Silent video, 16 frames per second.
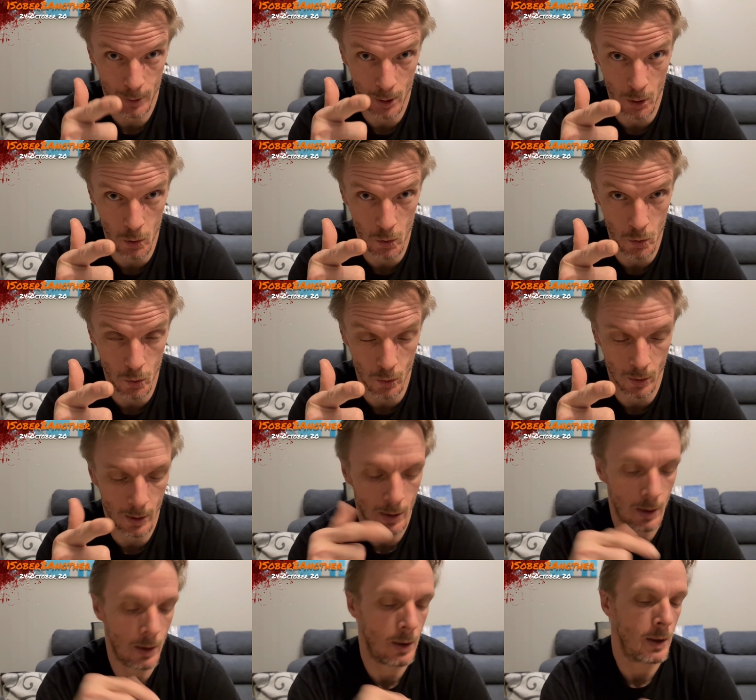Cool.
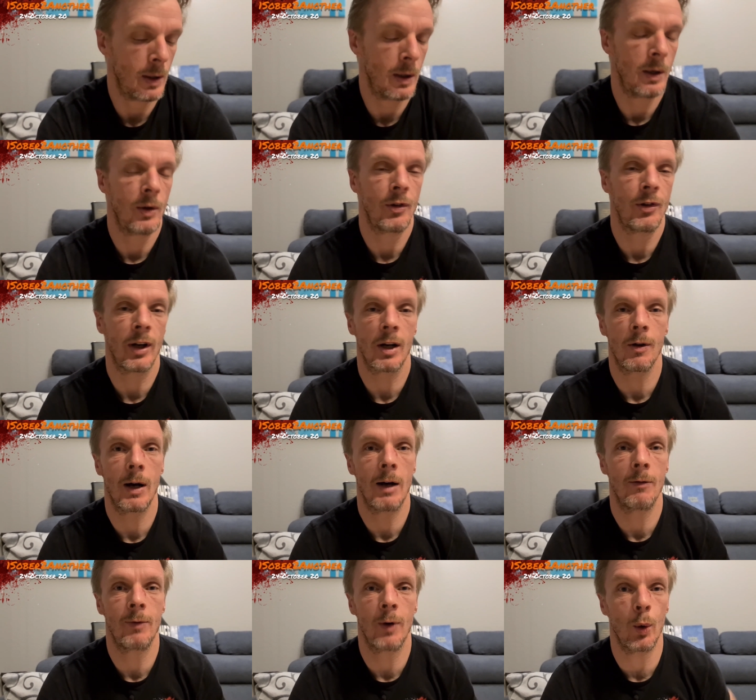Stick
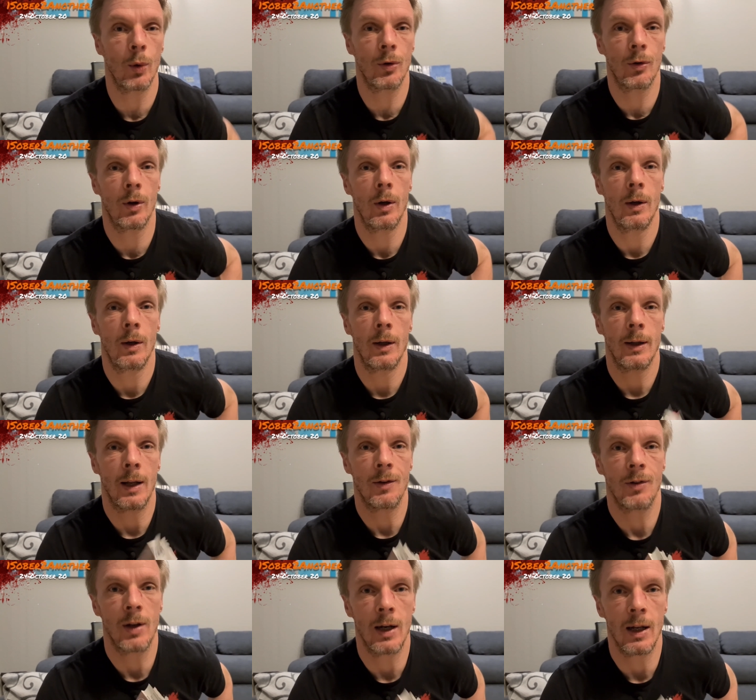around, folks.
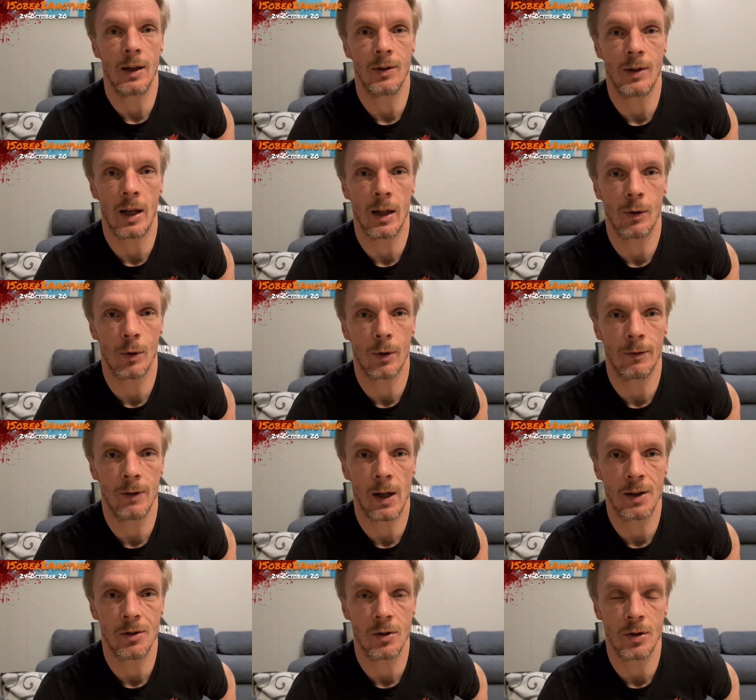That's today's Daily
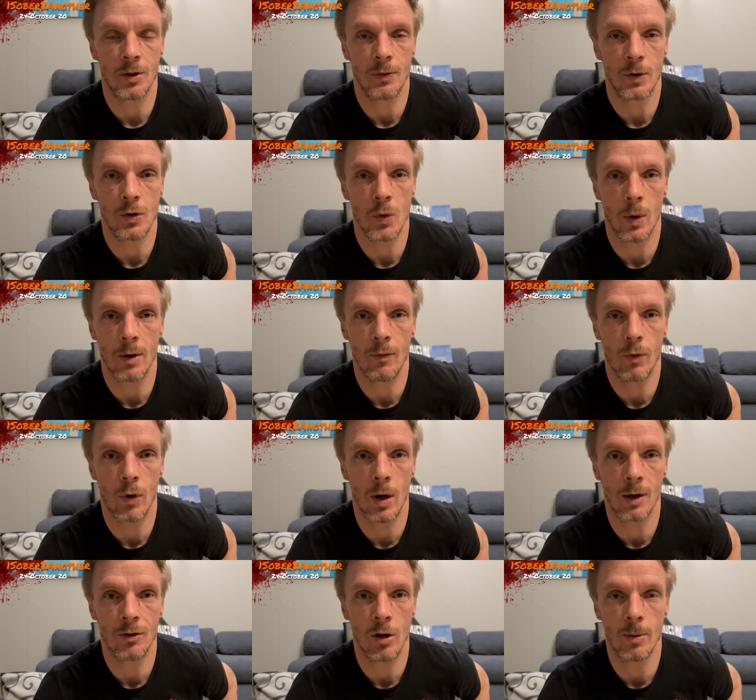Reflections for
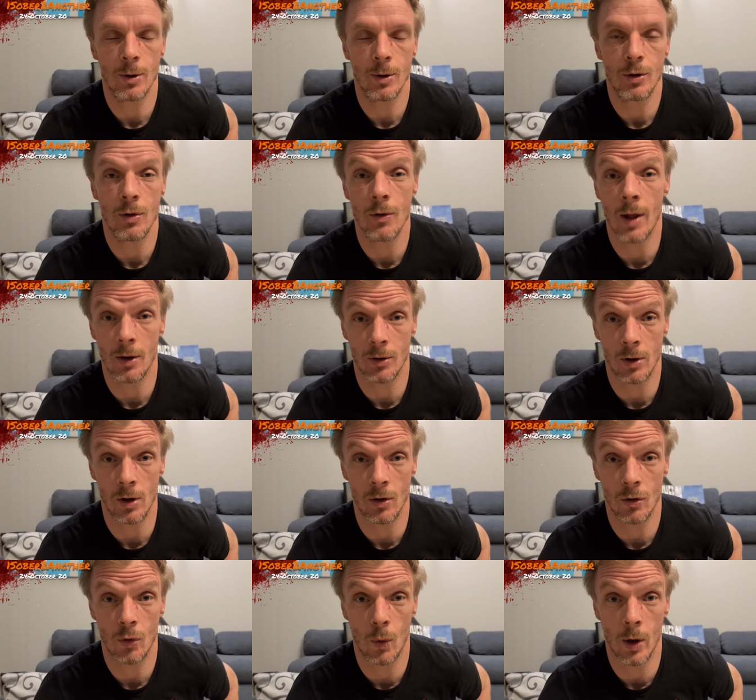24 October
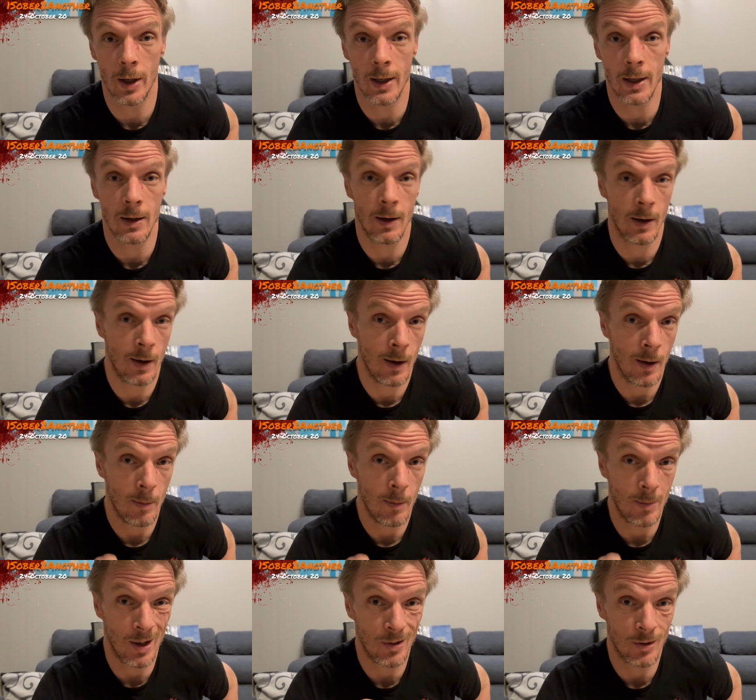2020.
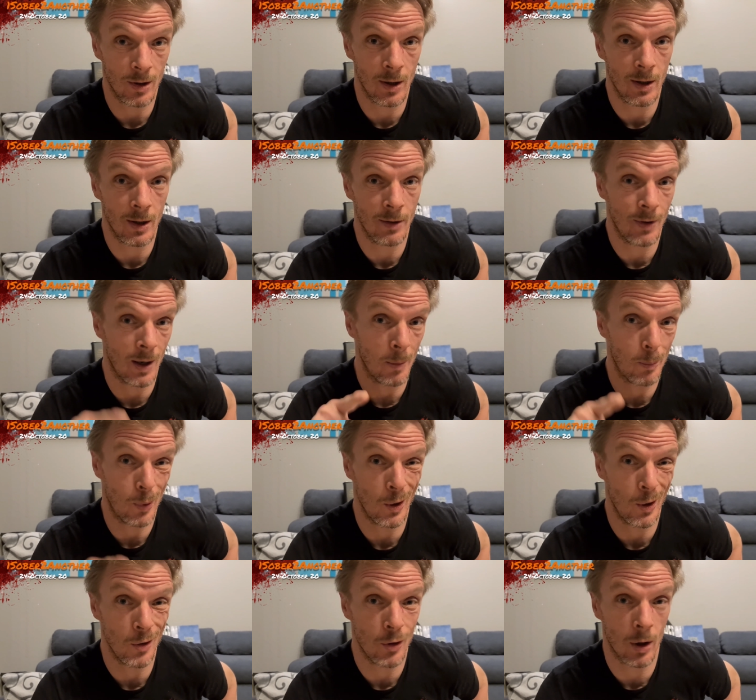Much love. I'm
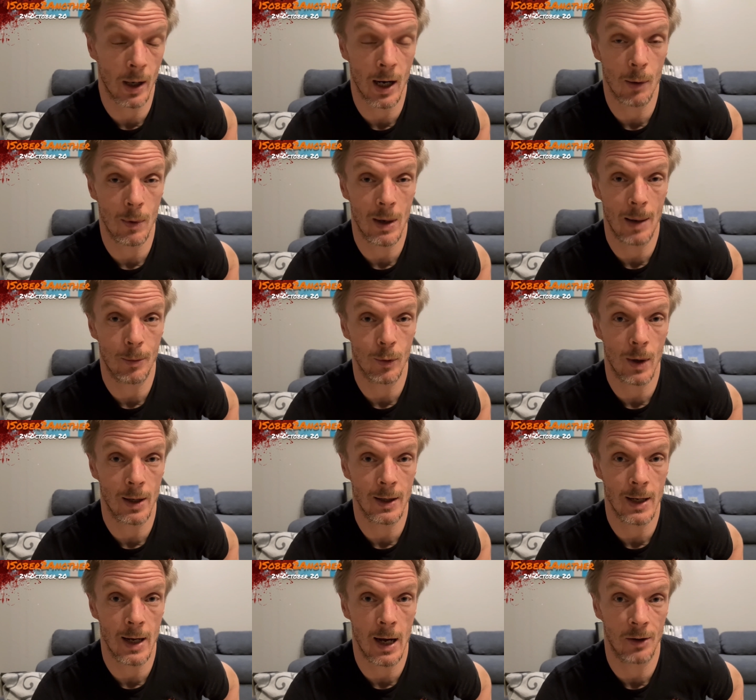pretty sure I got wrapped
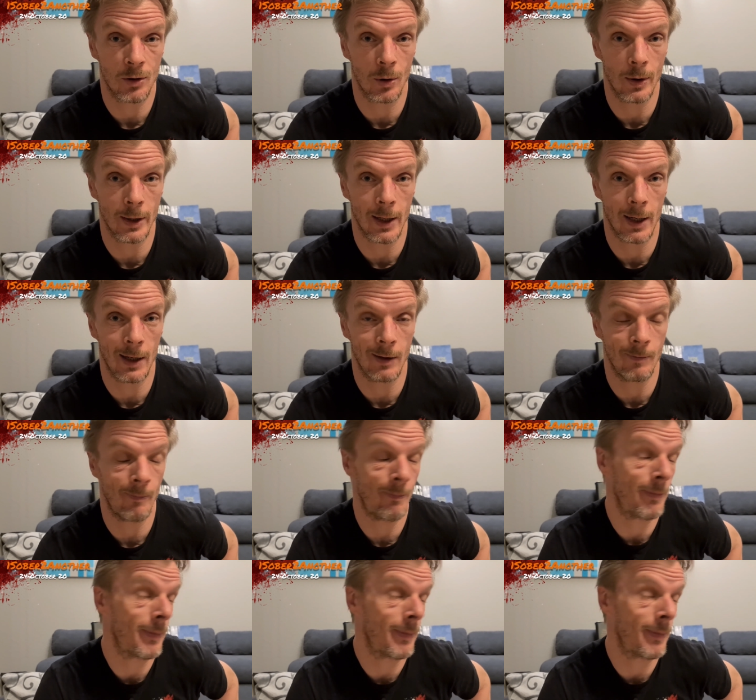around the axle again.